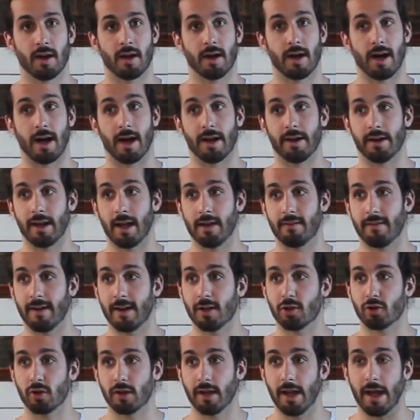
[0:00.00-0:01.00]
and
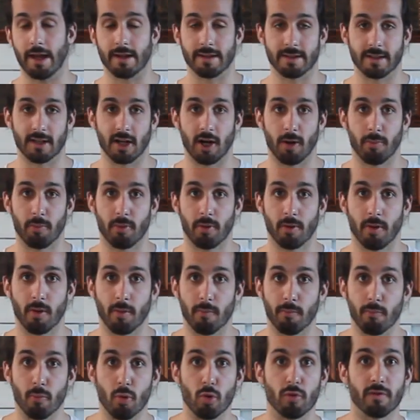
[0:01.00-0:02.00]
eventually ending up
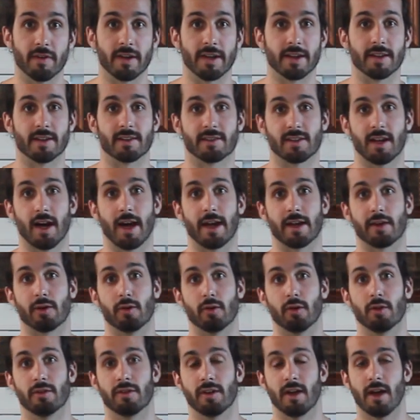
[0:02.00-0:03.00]
moving in
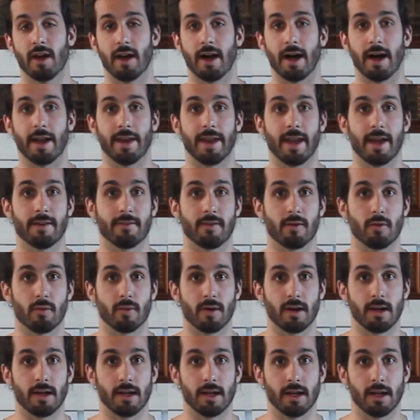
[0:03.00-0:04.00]
cycles and never
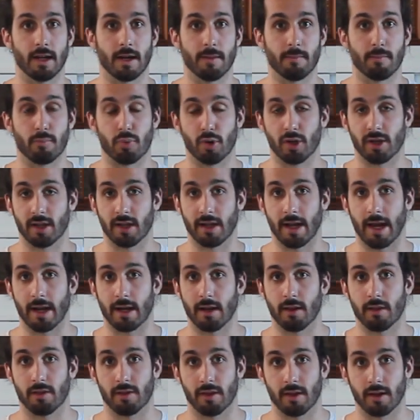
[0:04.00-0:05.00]
really bringing
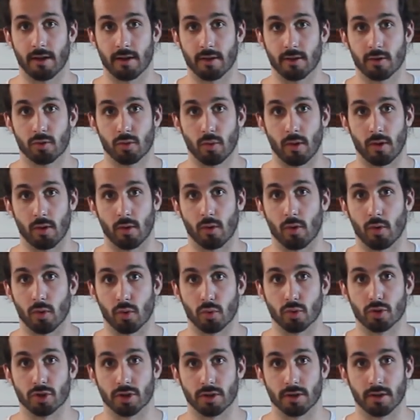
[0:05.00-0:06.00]
anything to a
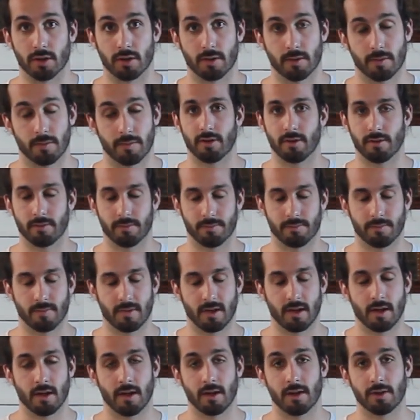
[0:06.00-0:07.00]
conclusion.
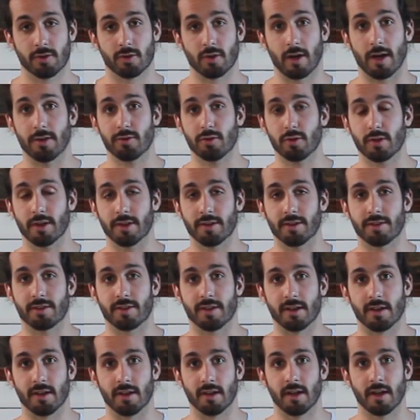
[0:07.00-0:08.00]
So as you can
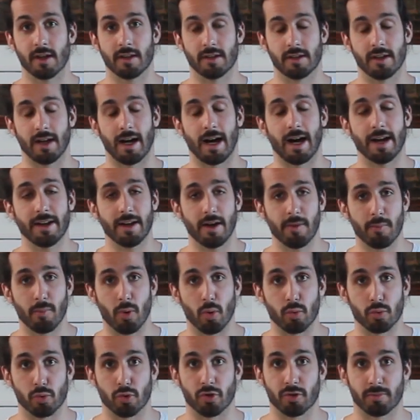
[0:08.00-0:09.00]
see, the
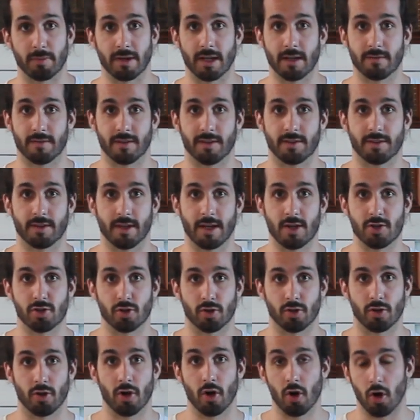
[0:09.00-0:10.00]
unharmonious manifestation
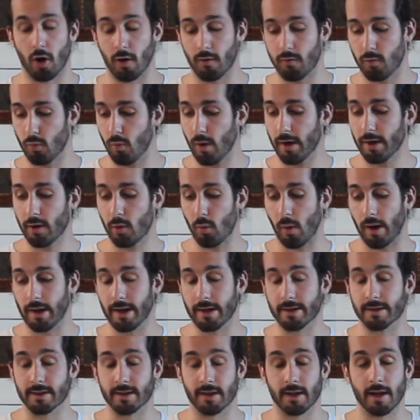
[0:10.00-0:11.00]
of one
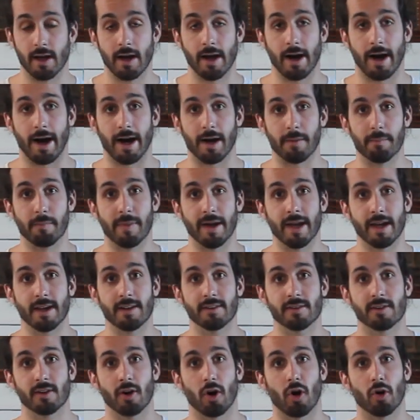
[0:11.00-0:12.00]
quality are based
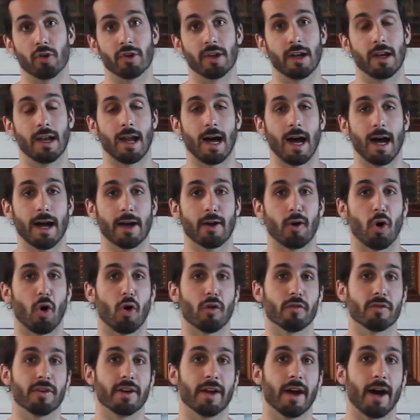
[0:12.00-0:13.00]
on the lack of
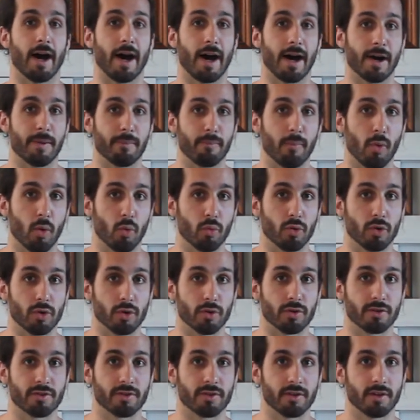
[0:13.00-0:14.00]
the
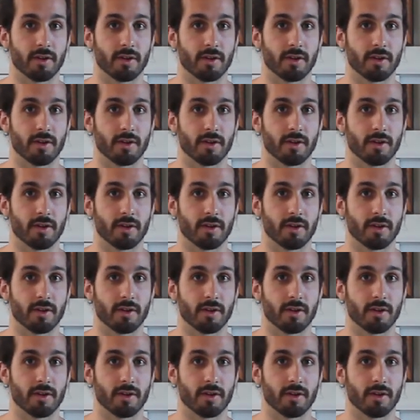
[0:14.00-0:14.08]
harmonious